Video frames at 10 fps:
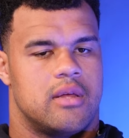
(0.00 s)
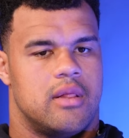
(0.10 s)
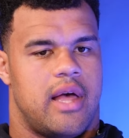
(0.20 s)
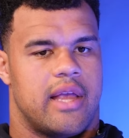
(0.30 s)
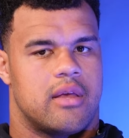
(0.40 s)

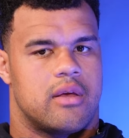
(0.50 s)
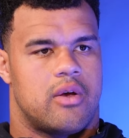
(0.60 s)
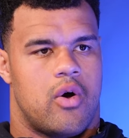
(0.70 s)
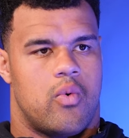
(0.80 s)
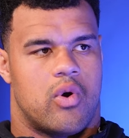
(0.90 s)
like
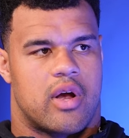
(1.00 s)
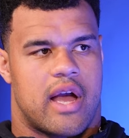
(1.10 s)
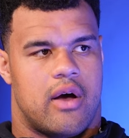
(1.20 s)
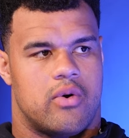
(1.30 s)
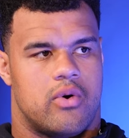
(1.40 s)
go work
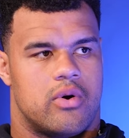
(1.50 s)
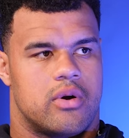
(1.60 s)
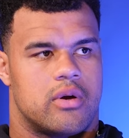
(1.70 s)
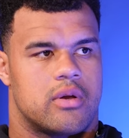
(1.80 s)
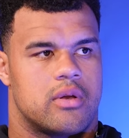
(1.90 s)
out
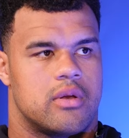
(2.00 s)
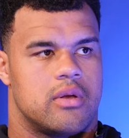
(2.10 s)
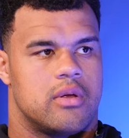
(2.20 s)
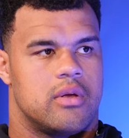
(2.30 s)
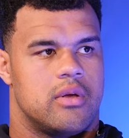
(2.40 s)
or
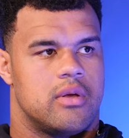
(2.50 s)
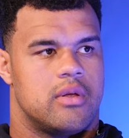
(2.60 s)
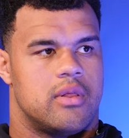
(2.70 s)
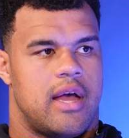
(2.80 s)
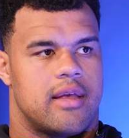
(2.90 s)

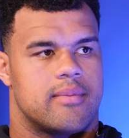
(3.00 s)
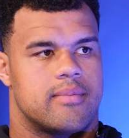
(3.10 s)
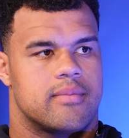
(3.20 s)
like,